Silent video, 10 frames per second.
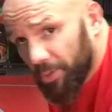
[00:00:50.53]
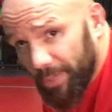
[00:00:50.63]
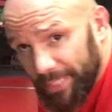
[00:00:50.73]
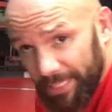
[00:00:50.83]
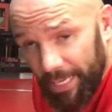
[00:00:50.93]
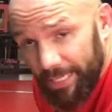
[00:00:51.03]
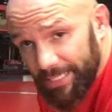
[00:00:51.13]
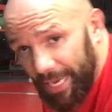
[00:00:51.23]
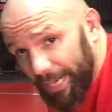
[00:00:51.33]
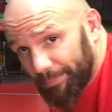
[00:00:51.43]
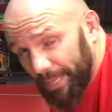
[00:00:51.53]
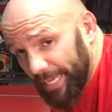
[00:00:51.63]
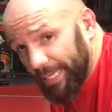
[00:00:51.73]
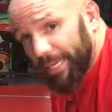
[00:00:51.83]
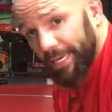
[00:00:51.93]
go to a side plank,